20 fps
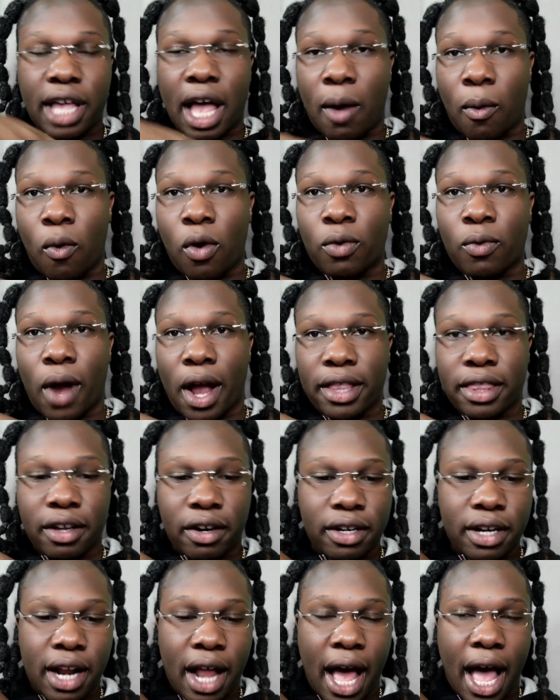That one right
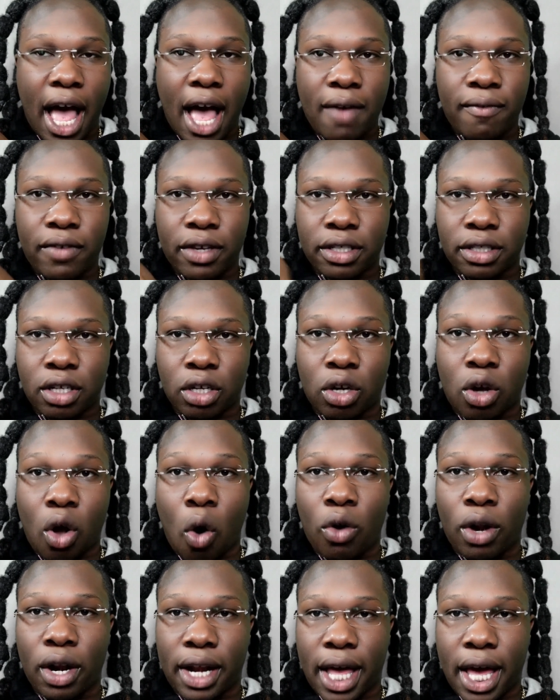there that I have is the
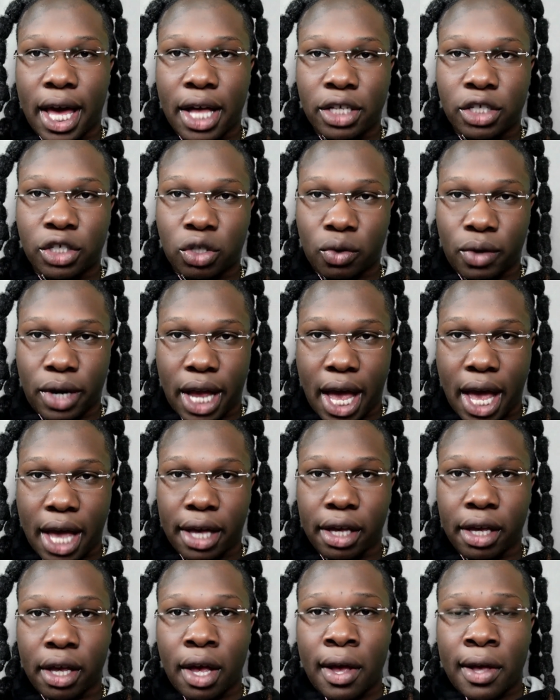Golden Age
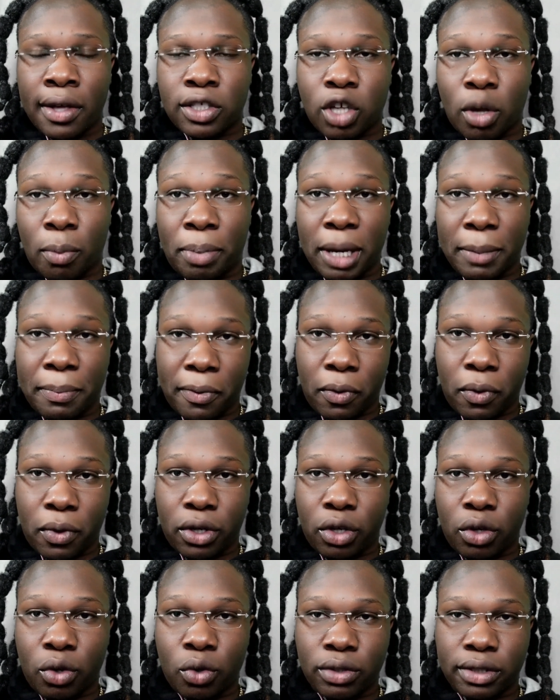3A. So people would
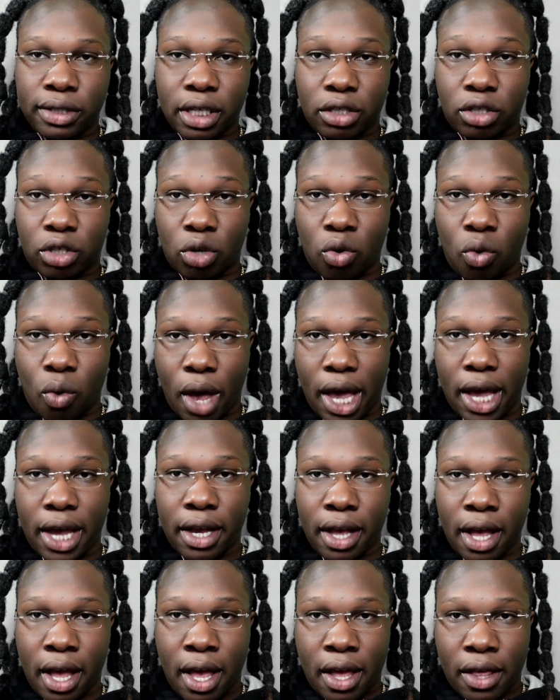use the
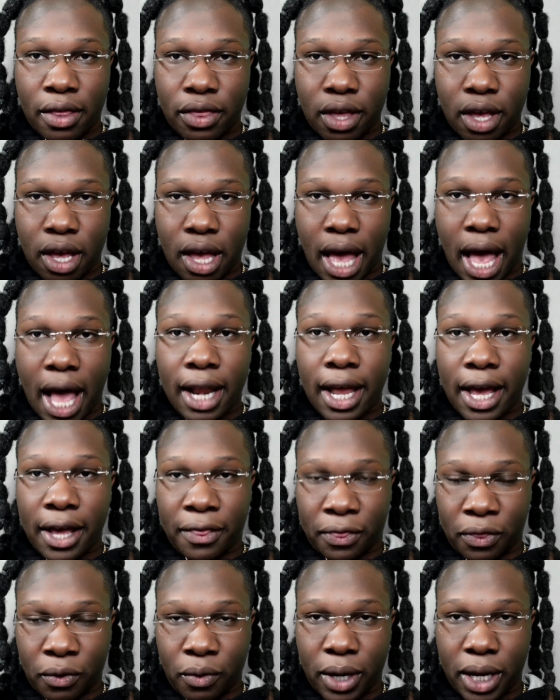2A, the
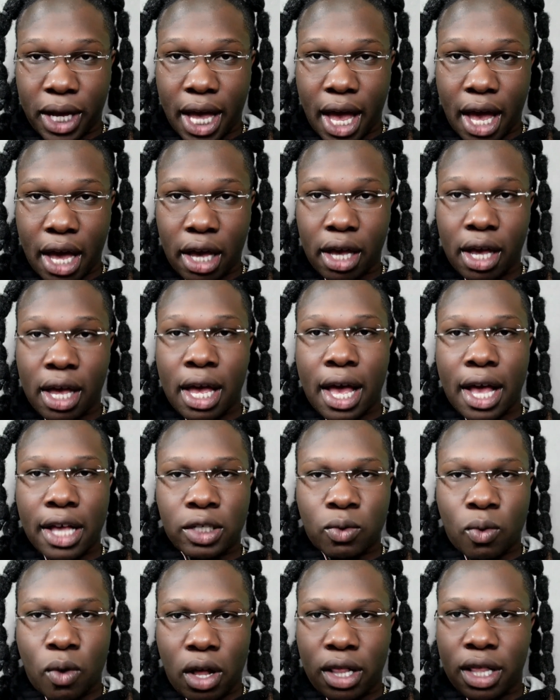LA3A,
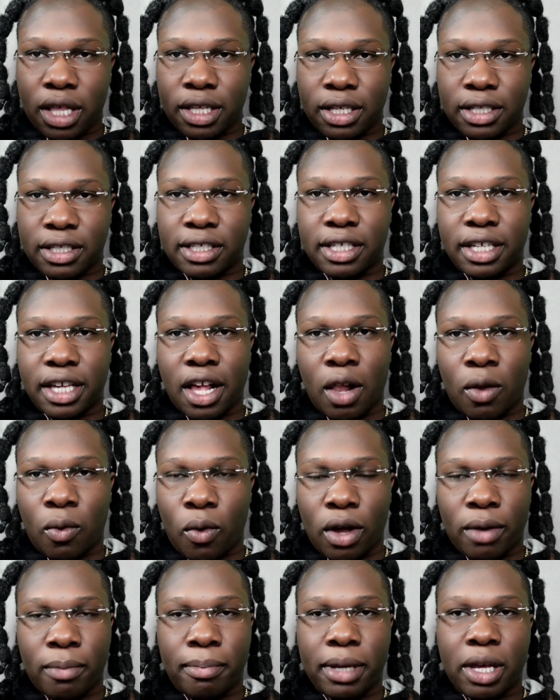as well as the
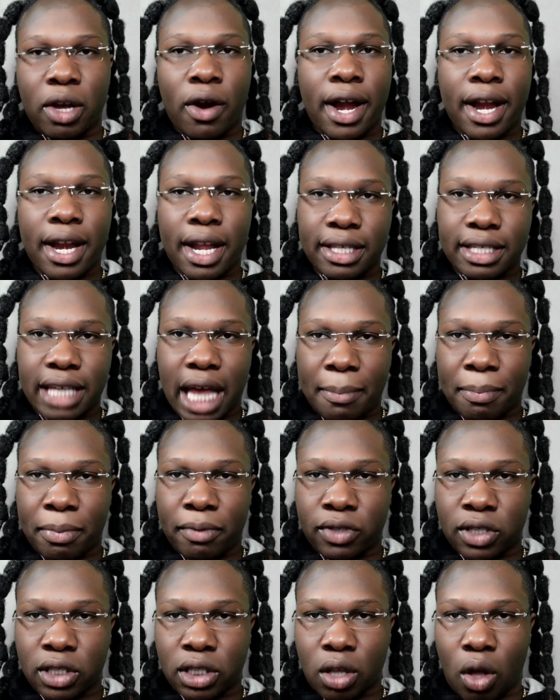CL1B, or any type
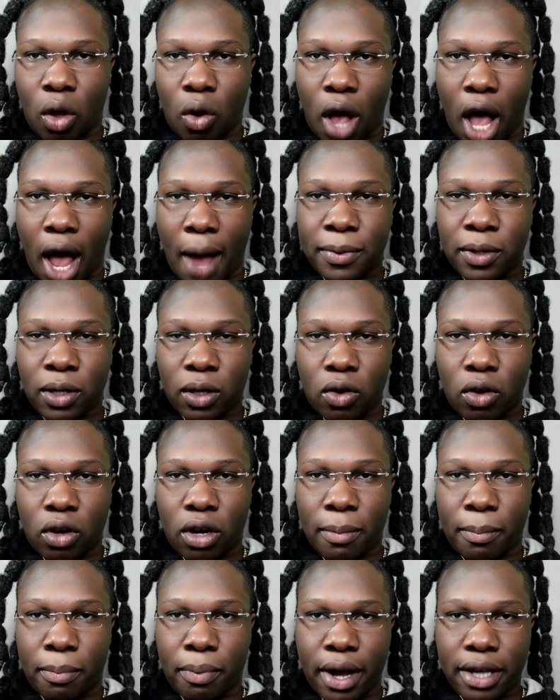of slow optical
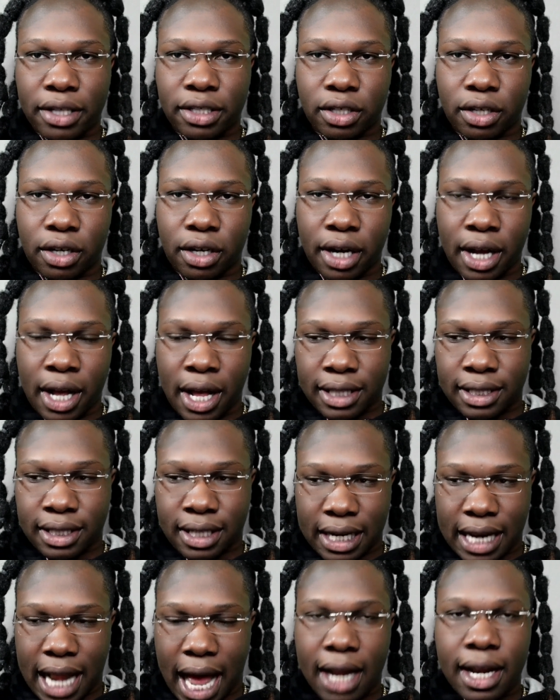compressor
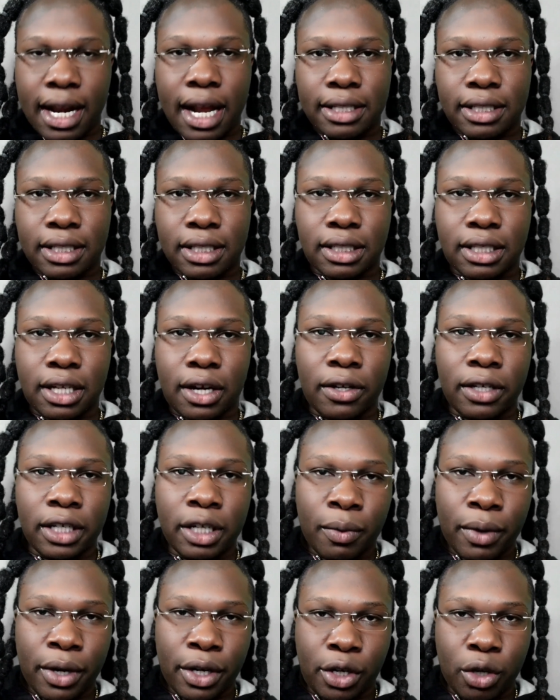to not necessarily
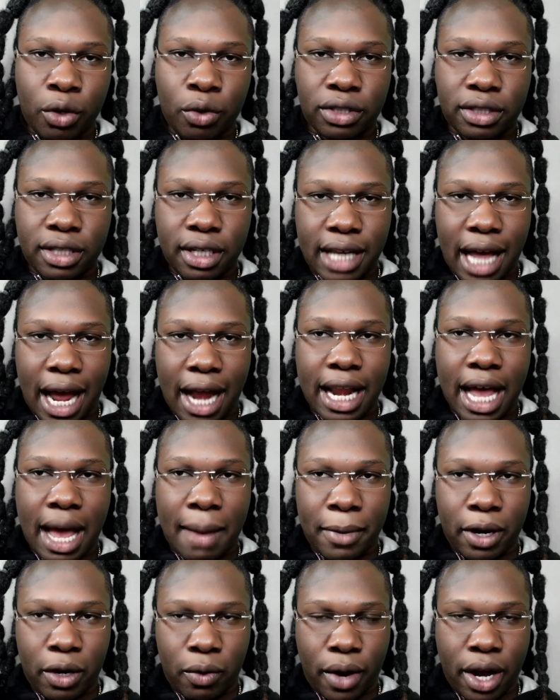reduce the
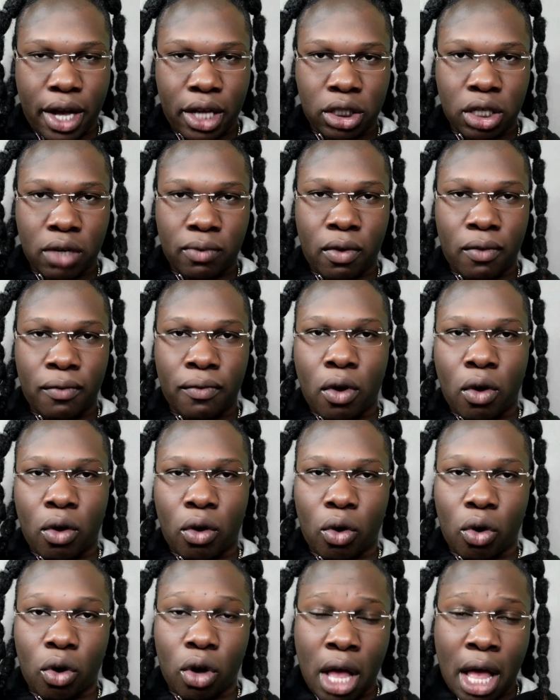dynamic range of a
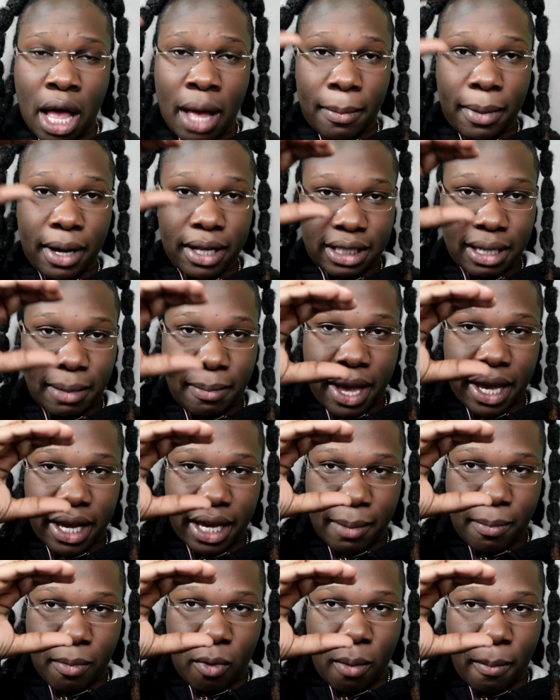vocal, but to
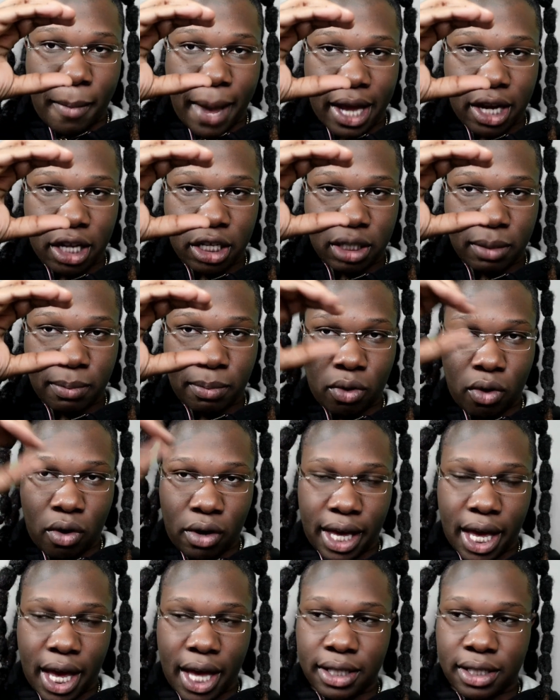make it more manageable,
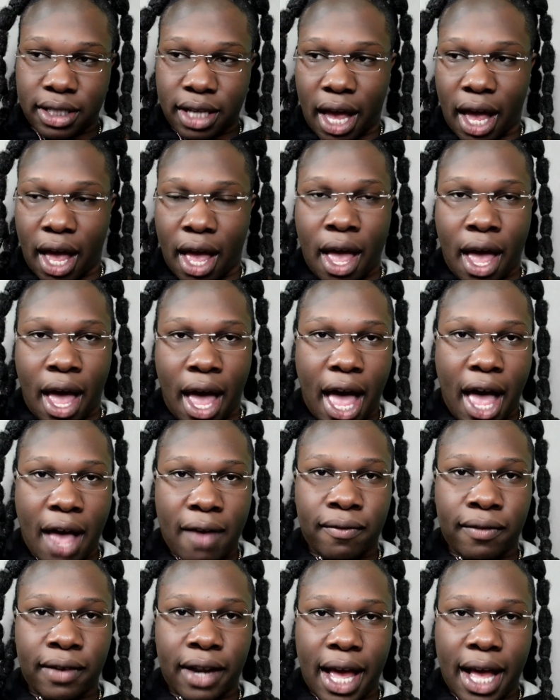okay? To
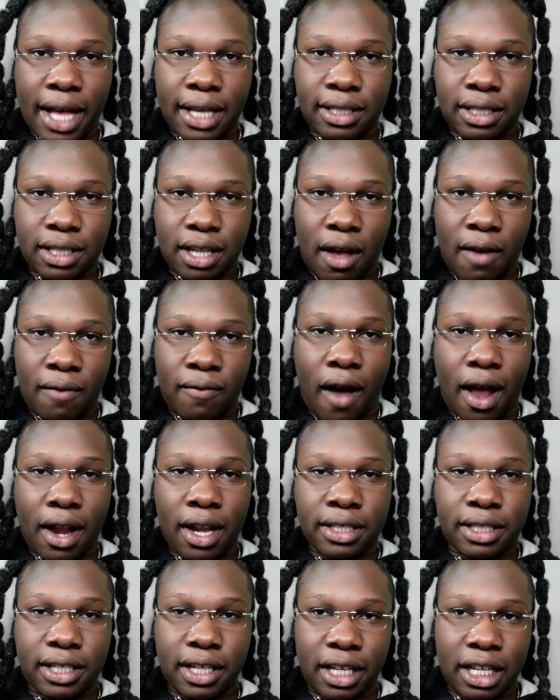have less
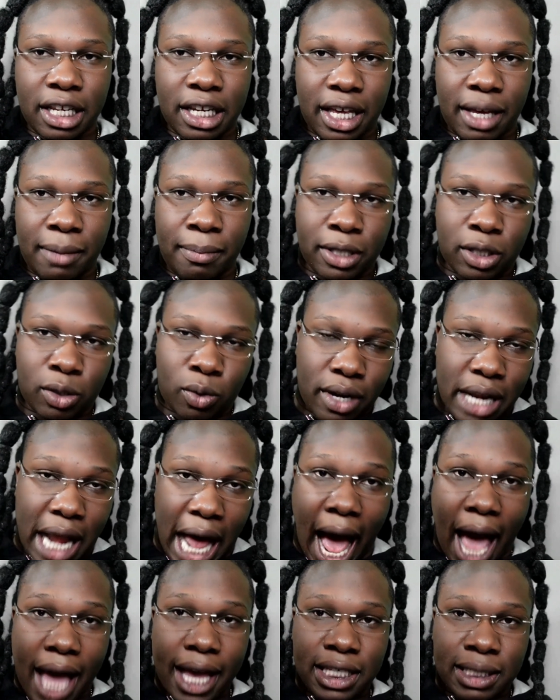volatility between the
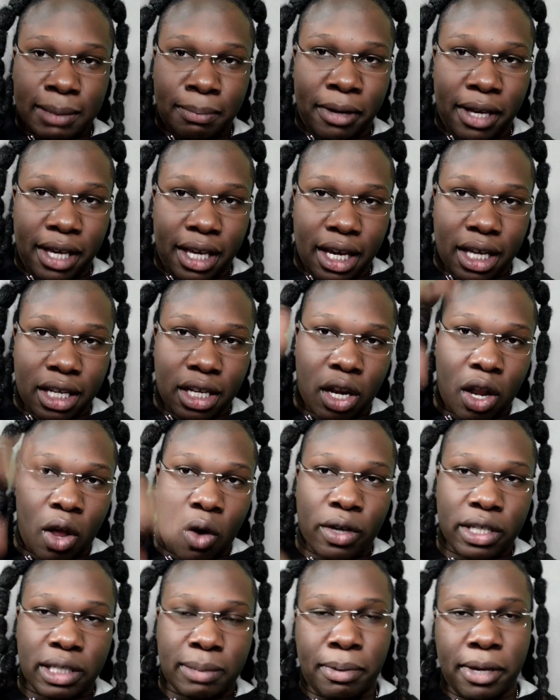highest peak and the
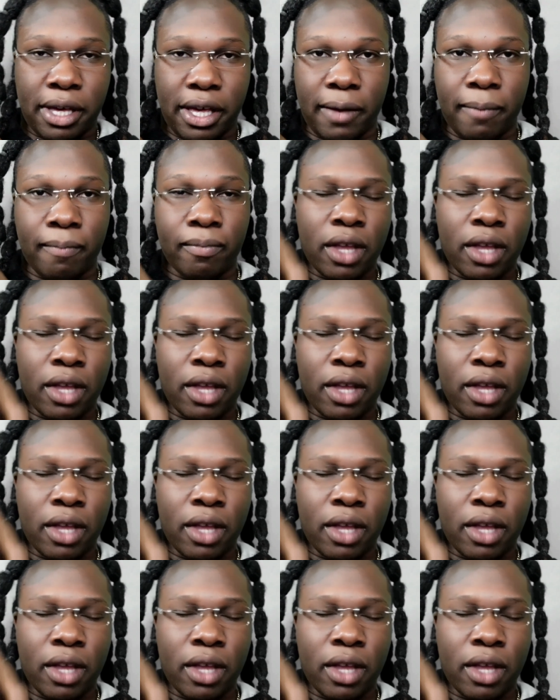lowest peak.